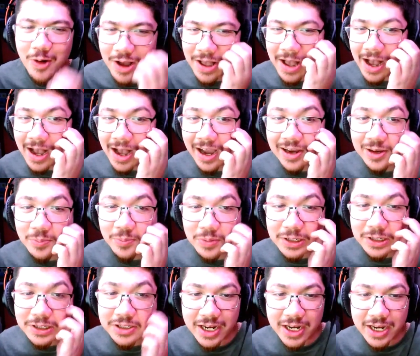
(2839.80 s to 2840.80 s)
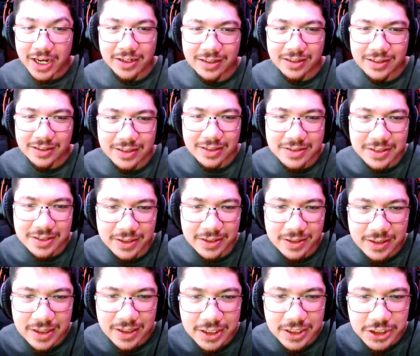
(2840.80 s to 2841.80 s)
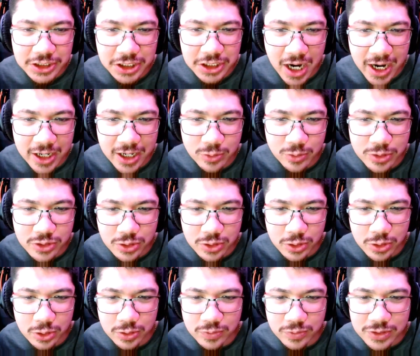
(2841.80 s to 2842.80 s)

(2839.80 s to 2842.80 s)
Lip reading: I could be Jade. Let's see. Shy and reserved.